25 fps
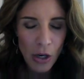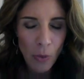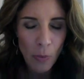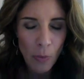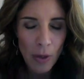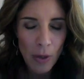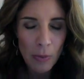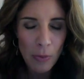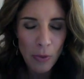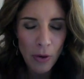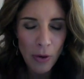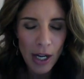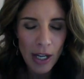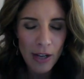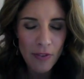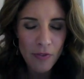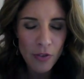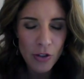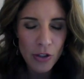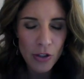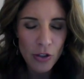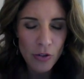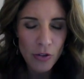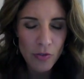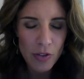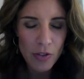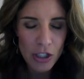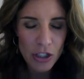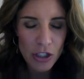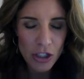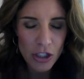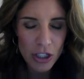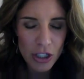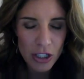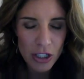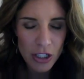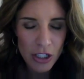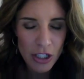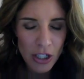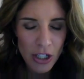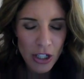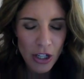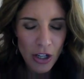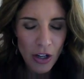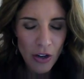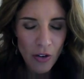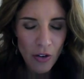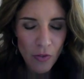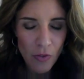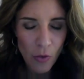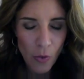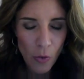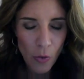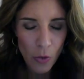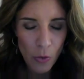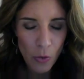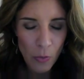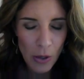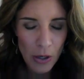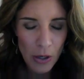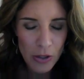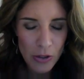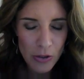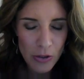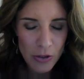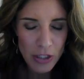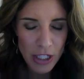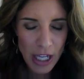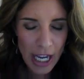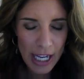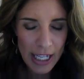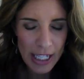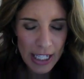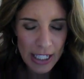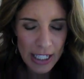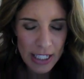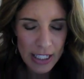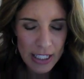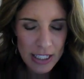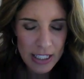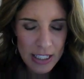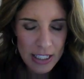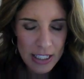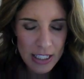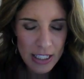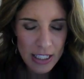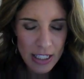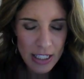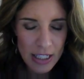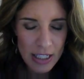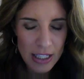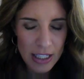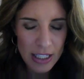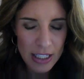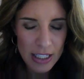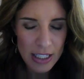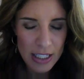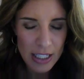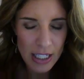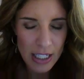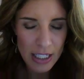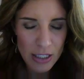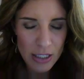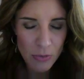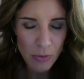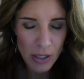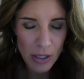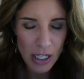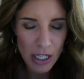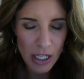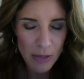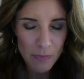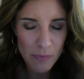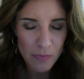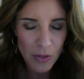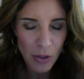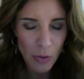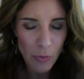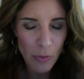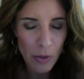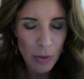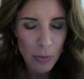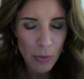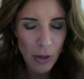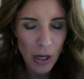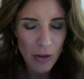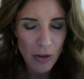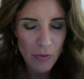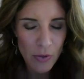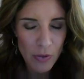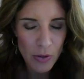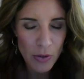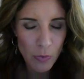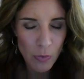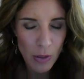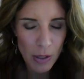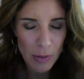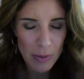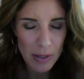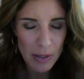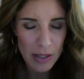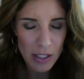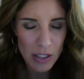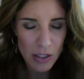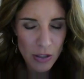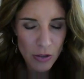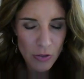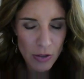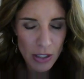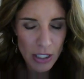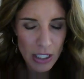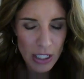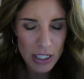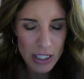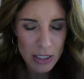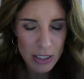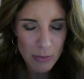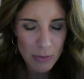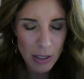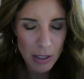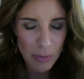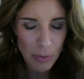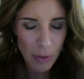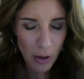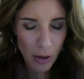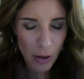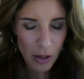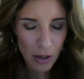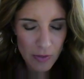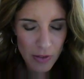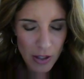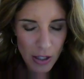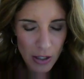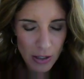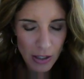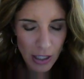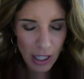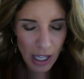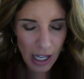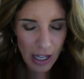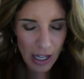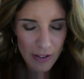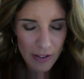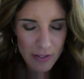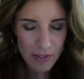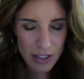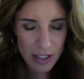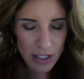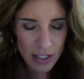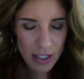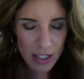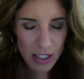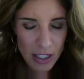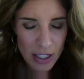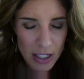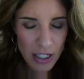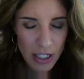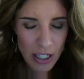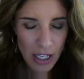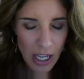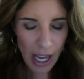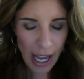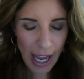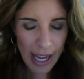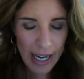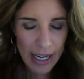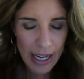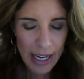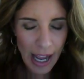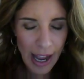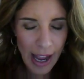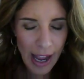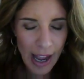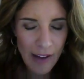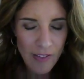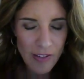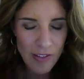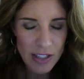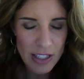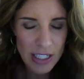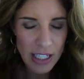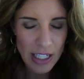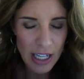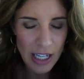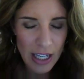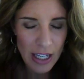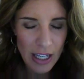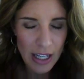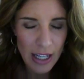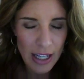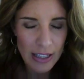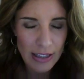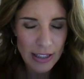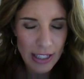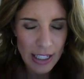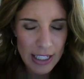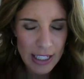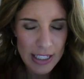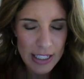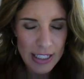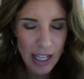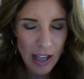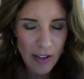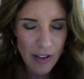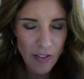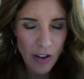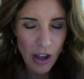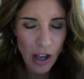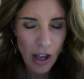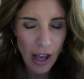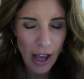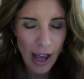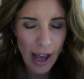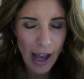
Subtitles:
We pray for your vision for where you're taking us in this next week. We pray for the women that you need us to be a part of their lives and let us have